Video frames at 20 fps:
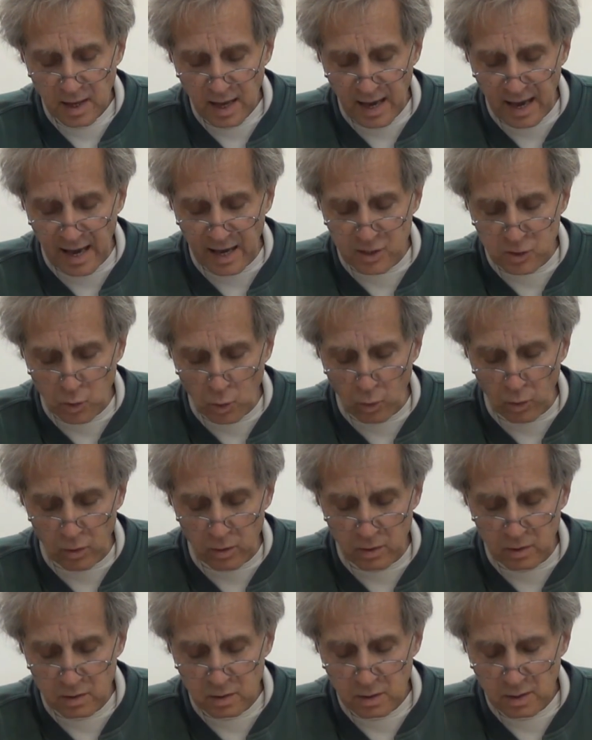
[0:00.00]
and
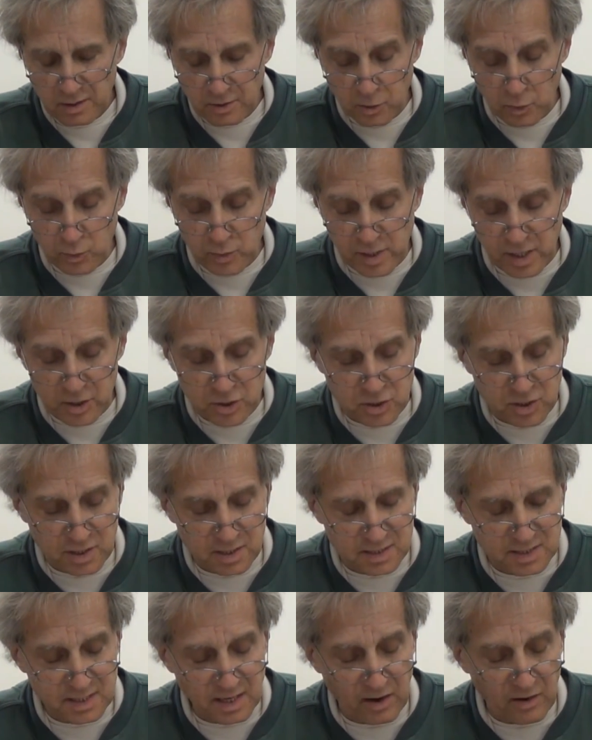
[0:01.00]
or the creation
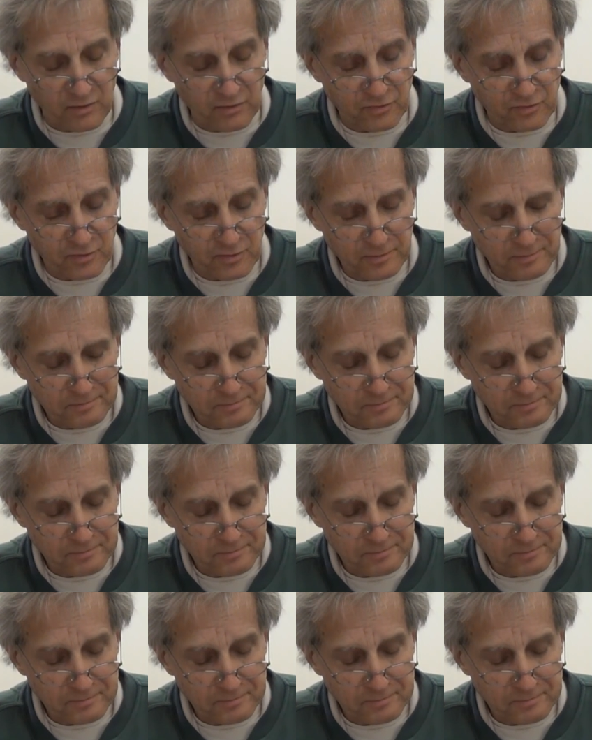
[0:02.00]
itself.